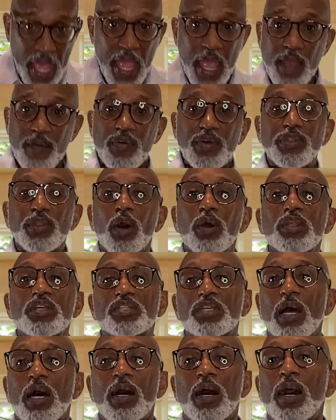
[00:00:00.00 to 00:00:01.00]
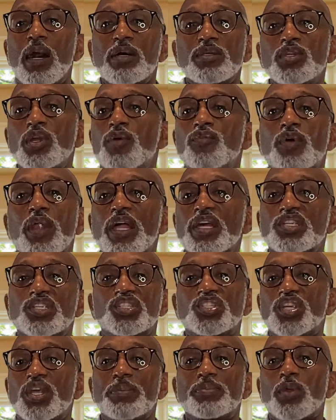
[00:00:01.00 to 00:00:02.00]
Even though this, uh, uh, your
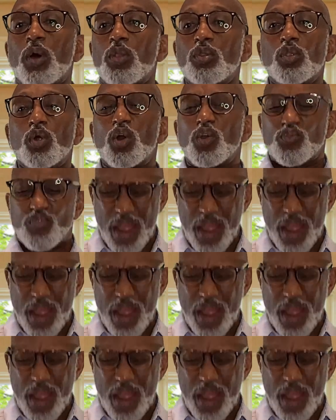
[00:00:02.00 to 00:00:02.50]
relationship don't look